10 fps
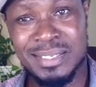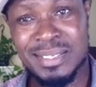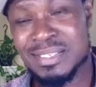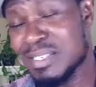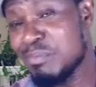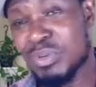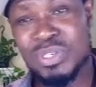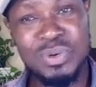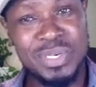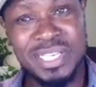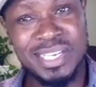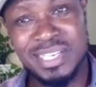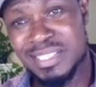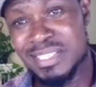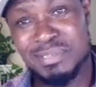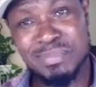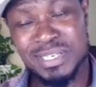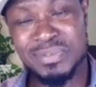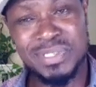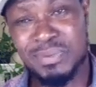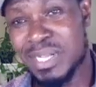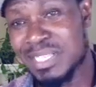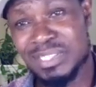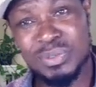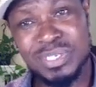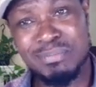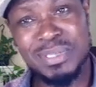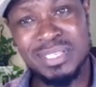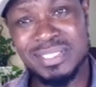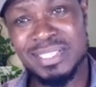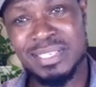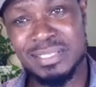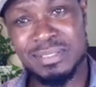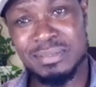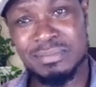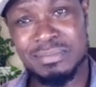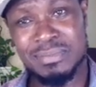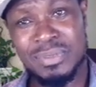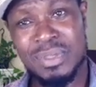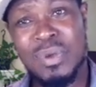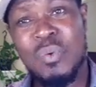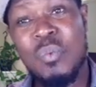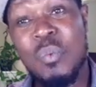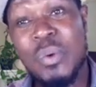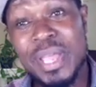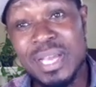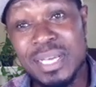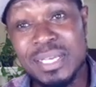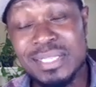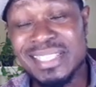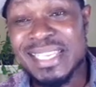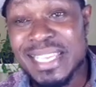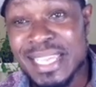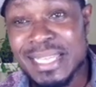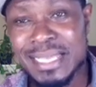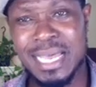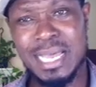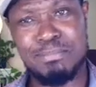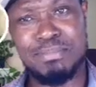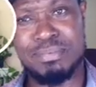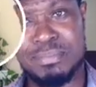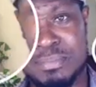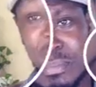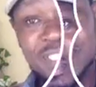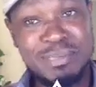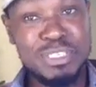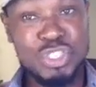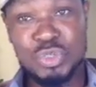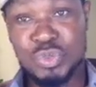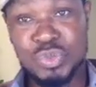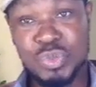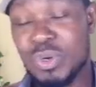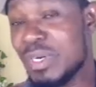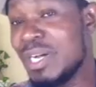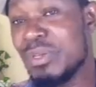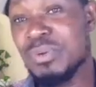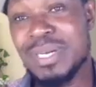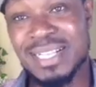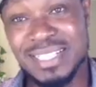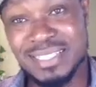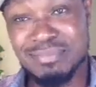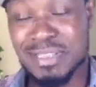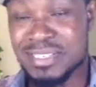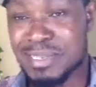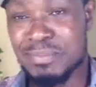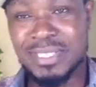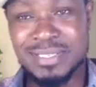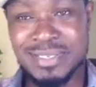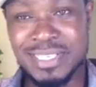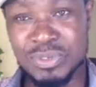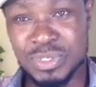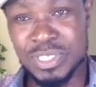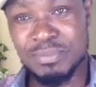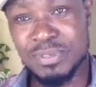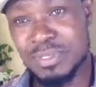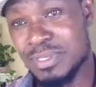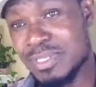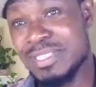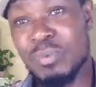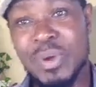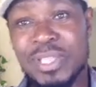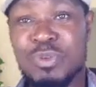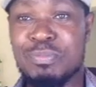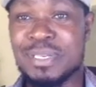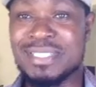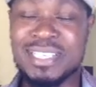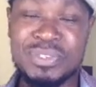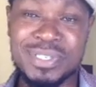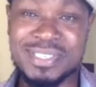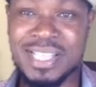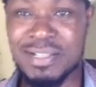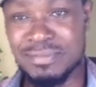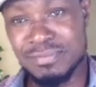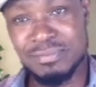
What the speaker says: Somebody owning a car in this part of the world is not a big deal. Wake the hell up. Point number 2 on how you girls mess up these relationships is the way you present yourself.